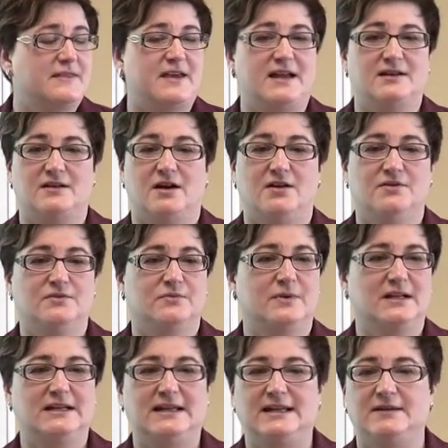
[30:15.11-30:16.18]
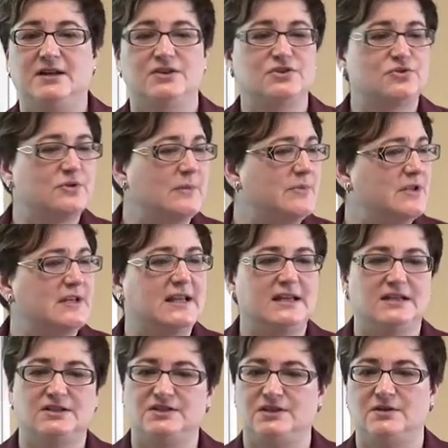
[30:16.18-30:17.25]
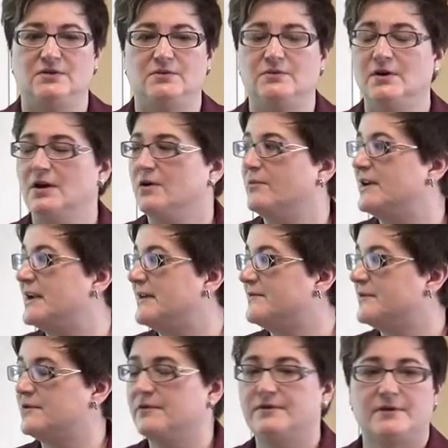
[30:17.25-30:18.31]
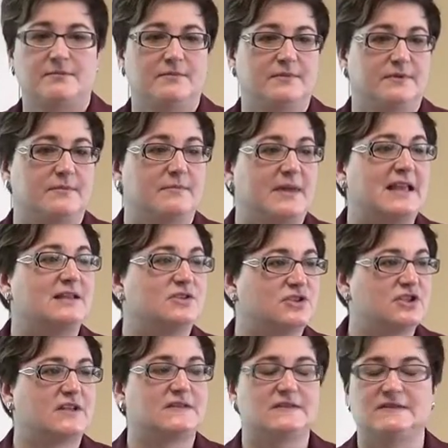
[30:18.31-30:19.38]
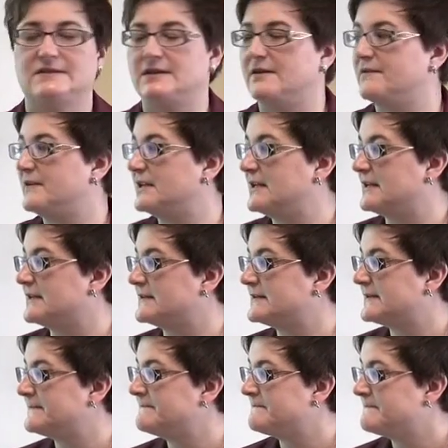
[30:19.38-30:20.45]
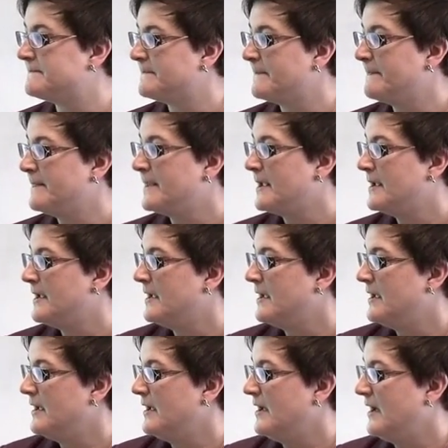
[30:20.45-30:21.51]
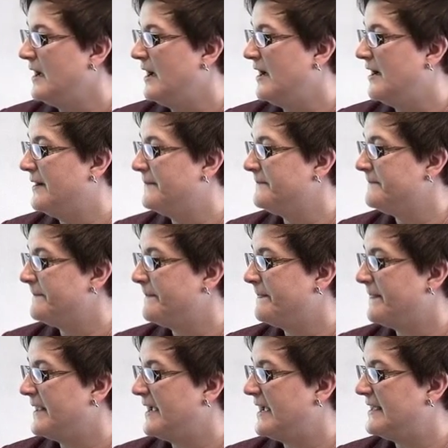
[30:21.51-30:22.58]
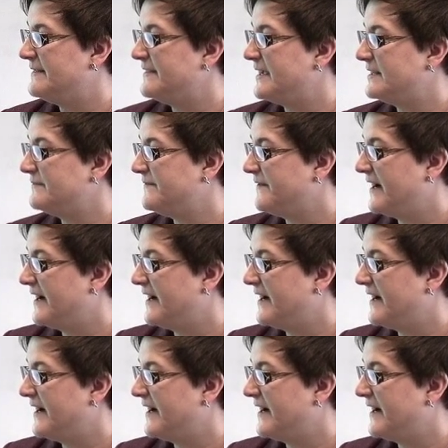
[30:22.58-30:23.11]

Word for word: that aren't really contributing to whatever the, the main gist of it is. Um, and then